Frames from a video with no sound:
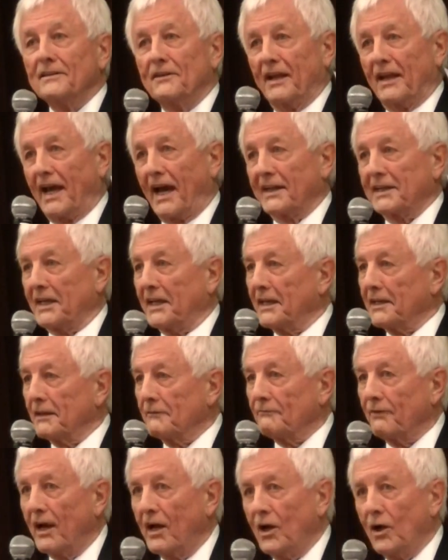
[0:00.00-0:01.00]
You got to get
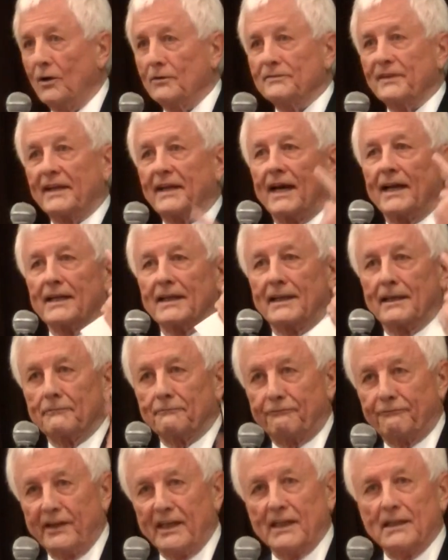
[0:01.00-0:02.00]
involved, you got to
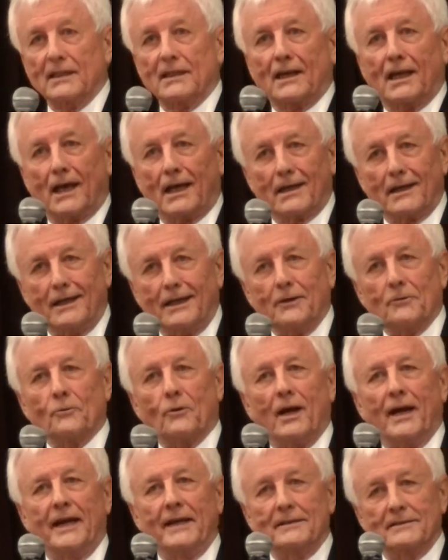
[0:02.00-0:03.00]
get fit, you got to eat
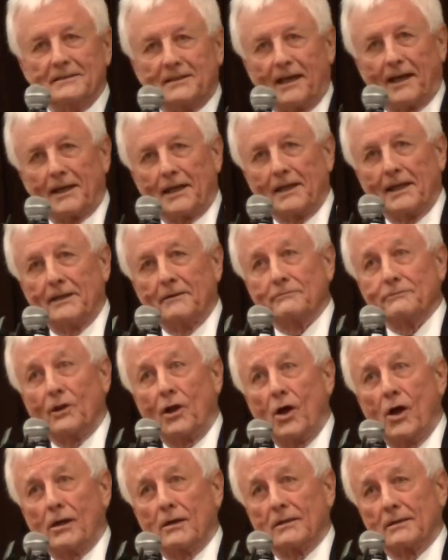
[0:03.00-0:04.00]
right, you got to live
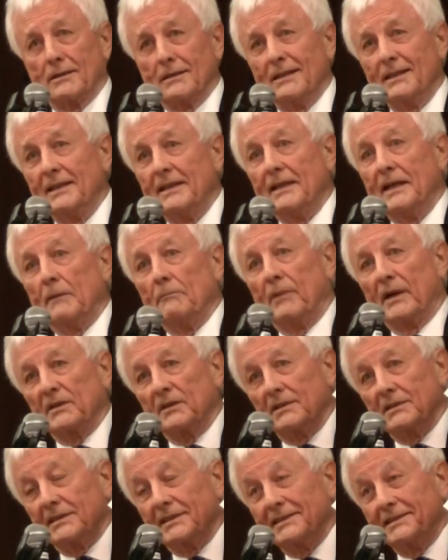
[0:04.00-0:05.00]
longer,
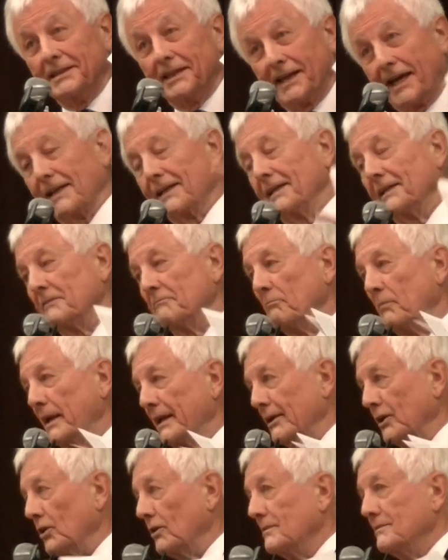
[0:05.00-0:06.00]
but you got to live
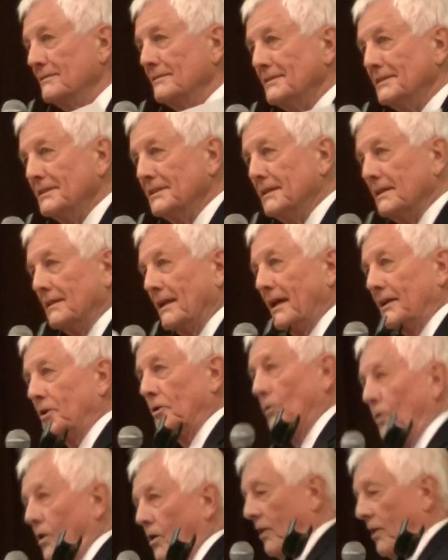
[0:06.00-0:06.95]
better. Thank you